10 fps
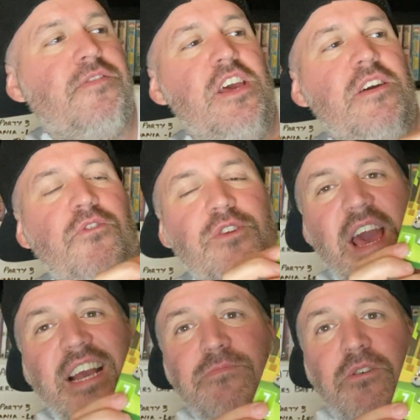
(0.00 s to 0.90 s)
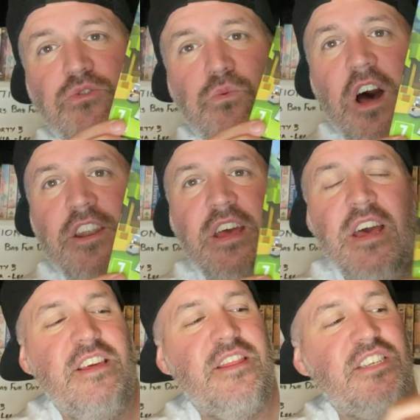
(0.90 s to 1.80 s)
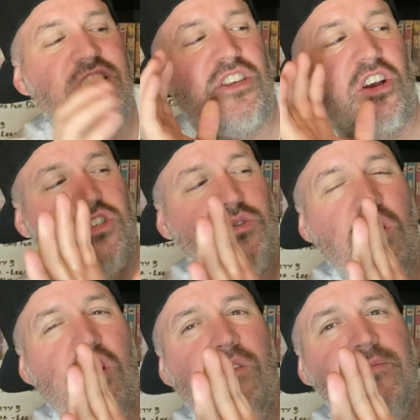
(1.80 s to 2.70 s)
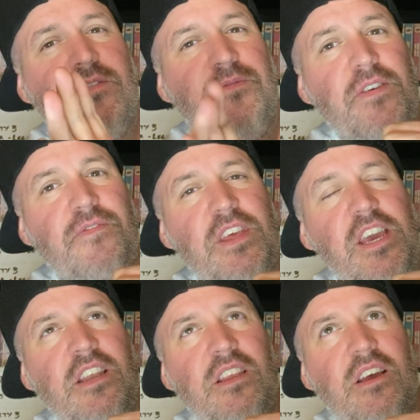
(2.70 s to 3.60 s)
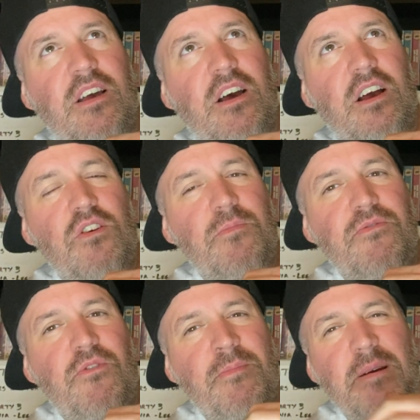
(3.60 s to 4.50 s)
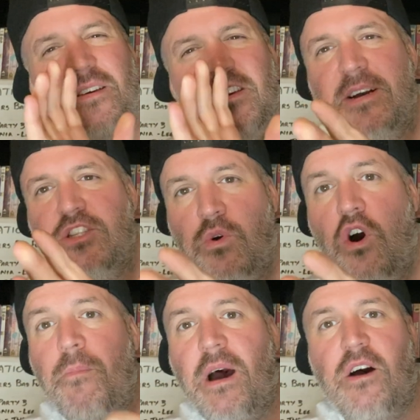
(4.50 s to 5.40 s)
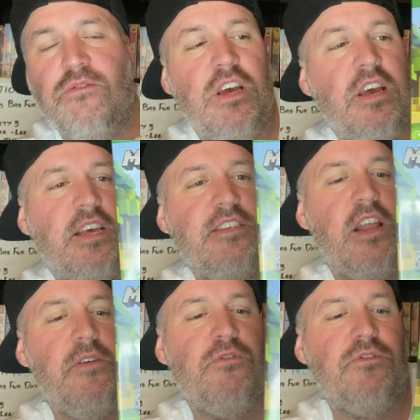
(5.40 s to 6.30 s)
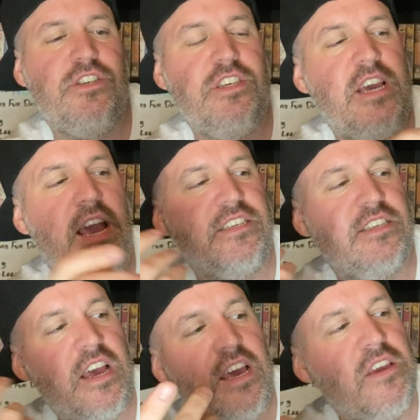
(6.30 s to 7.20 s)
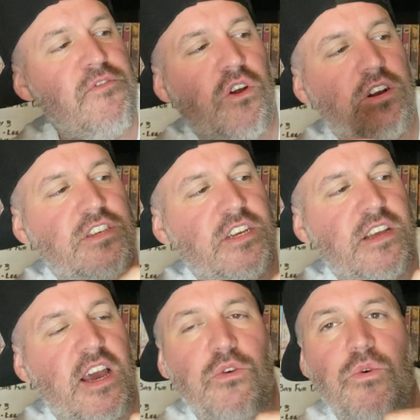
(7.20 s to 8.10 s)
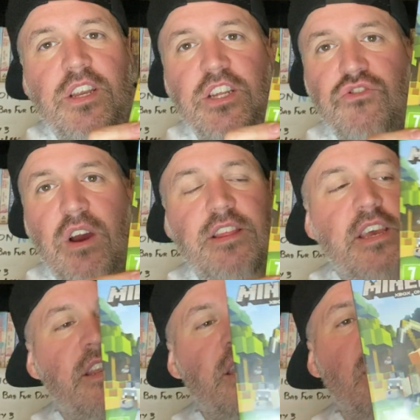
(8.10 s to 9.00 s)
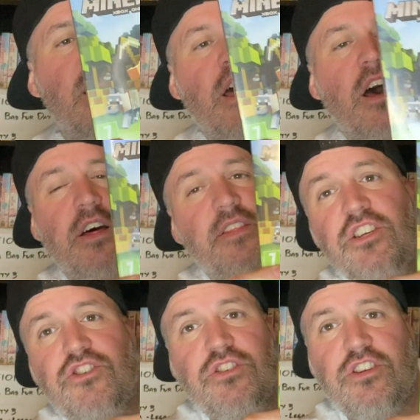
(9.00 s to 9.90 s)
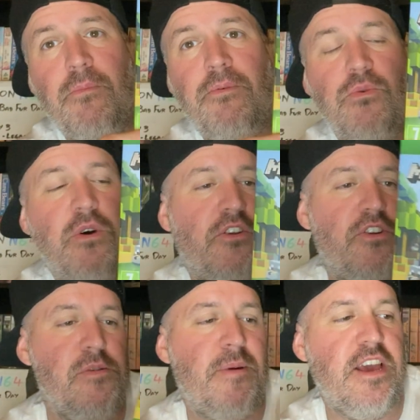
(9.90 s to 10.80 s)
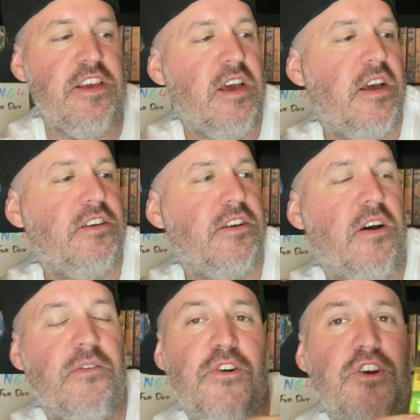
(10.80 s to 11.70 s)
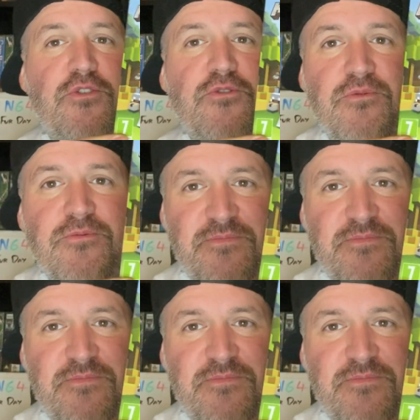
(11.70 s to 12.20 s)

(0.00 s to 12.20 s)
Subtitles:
here for the Xbox One. I think this is like a 12 to 15. I could be wrong. Maybe I think about £12 they sell it for in CX. Give you like 6 to 8 quid in trade-in. These should sell pretty well on eBay. Very cool.